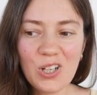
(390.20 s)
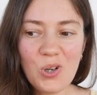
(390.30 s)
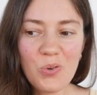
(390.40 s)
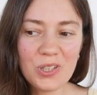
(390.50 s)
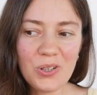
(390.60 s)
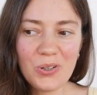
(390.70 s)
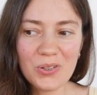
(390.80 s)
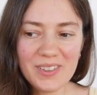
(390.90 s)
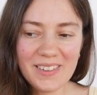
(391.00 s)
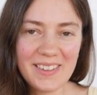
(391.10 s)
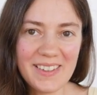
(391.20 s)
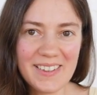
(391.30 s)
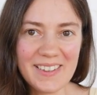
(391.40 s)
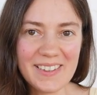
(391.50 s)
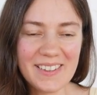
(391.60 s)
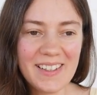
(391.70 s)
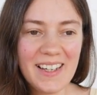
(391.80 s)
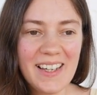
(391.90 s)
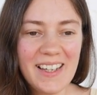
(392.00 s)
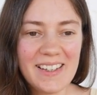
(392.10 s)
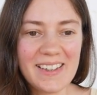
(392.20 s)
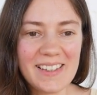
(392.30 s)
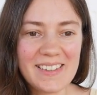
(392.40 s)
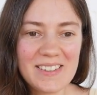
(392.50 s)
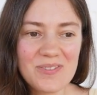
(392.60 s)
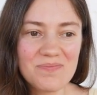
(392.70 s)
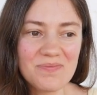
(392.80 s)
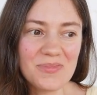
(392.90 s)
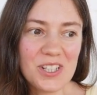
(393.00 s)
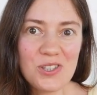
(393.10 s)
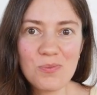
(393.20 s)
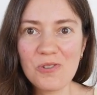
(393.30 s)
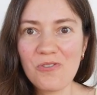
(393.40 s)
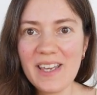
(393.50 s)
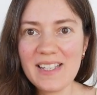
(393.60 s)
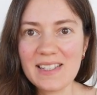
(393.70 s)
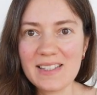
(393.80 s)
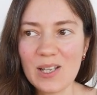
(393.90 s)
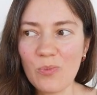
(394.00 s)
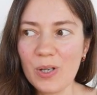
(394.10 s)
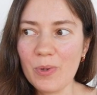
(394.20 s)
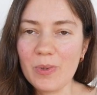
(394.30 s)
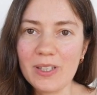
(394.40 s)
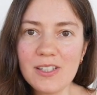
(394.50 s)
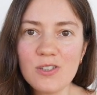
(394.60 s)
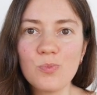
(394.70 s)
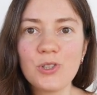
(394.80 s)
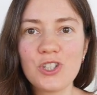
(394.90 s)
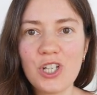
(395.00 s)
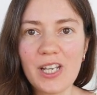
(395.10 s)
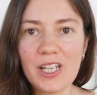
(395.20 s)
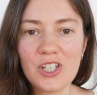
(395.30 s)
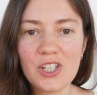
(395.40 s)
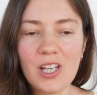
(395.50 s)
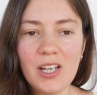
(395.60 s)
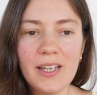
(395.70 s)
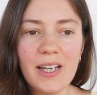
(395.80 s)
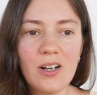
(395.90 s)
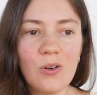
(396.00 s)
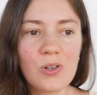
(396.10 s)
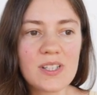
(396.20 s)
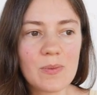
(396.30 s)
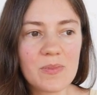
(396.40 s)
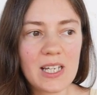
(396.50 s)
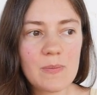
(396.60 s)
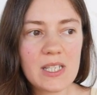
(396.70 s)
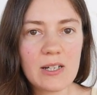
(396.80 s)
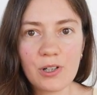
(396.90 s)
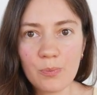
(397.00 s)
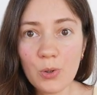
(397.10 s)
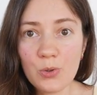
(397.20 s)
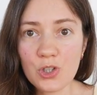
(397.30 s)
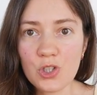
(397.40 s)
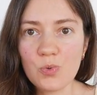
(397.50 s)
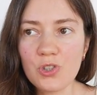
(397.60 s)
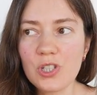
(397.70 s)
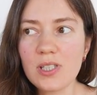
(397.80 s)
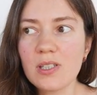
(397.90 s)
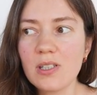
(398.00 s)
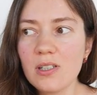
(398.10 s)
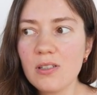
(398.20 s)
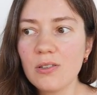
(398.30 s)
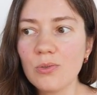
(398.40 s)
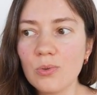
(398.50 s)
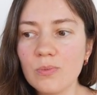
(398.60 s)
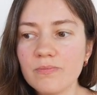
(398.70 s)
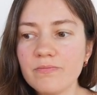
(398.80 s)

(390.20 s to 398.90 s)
going on here that needs to be faced in some way, maybe needs to be changed. Or sometimes our emotions, we just need to